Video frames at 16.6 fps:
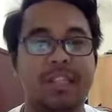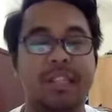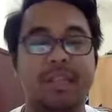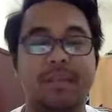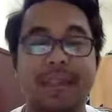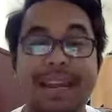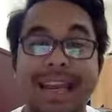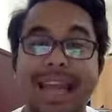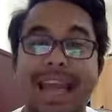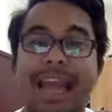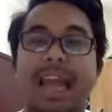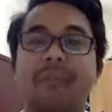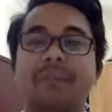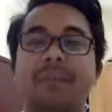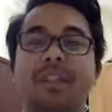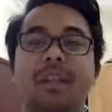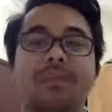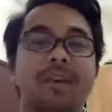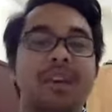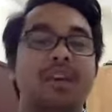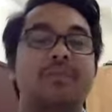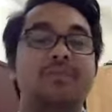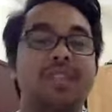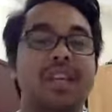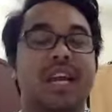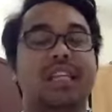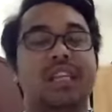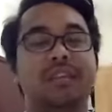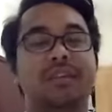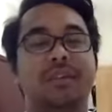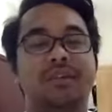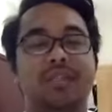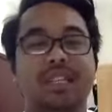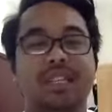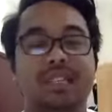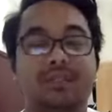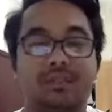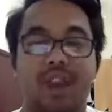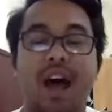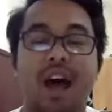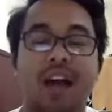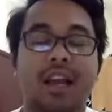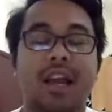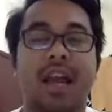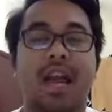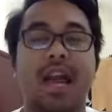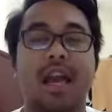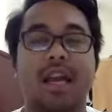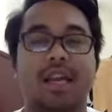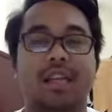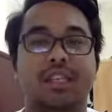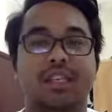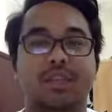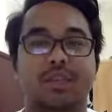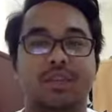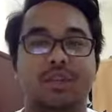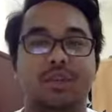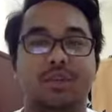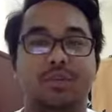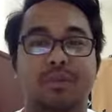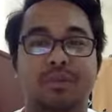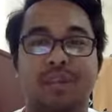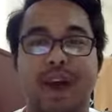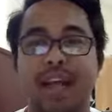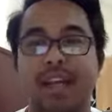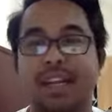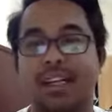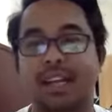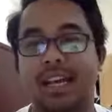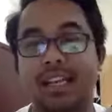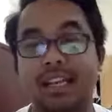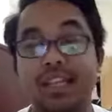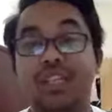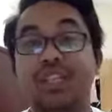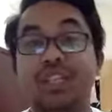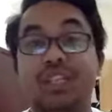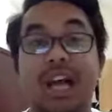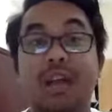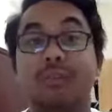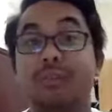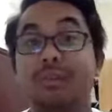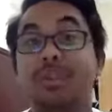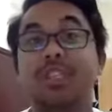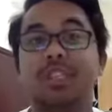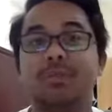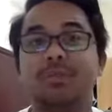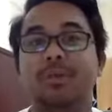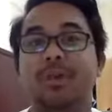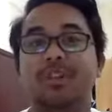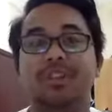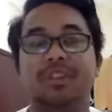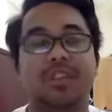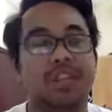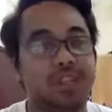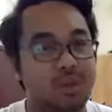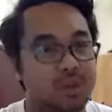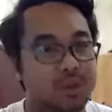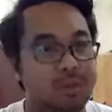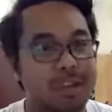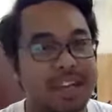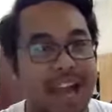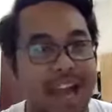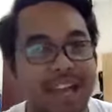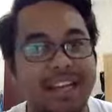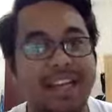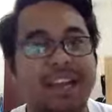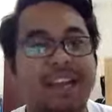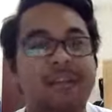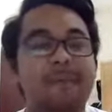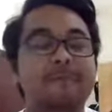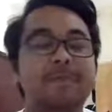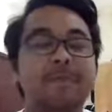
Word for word: and the main aim and the main objective of this blog is to provide additional principles so that you will be guided